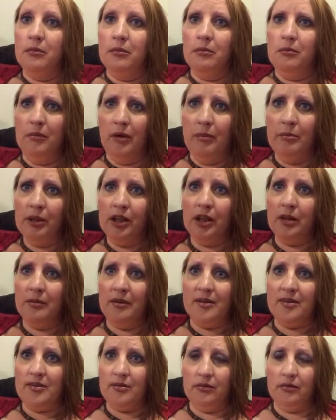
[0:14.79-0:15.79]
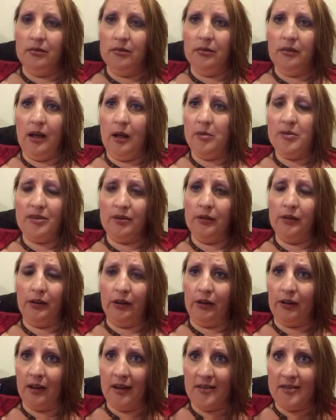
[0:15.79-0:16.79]
Mama Kirby's
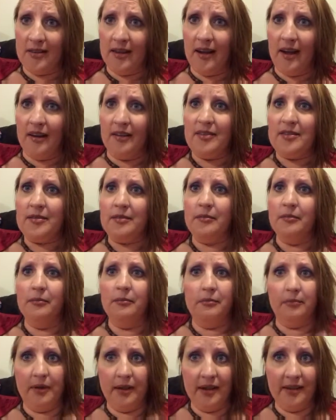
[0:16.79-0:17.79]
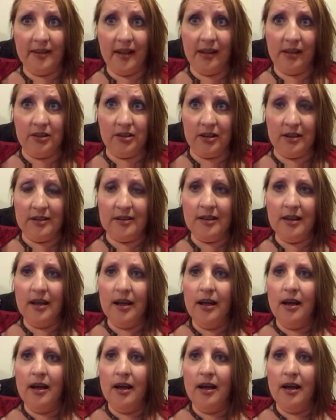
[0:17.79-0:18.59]
absolutely crazy, yes, but intelligent.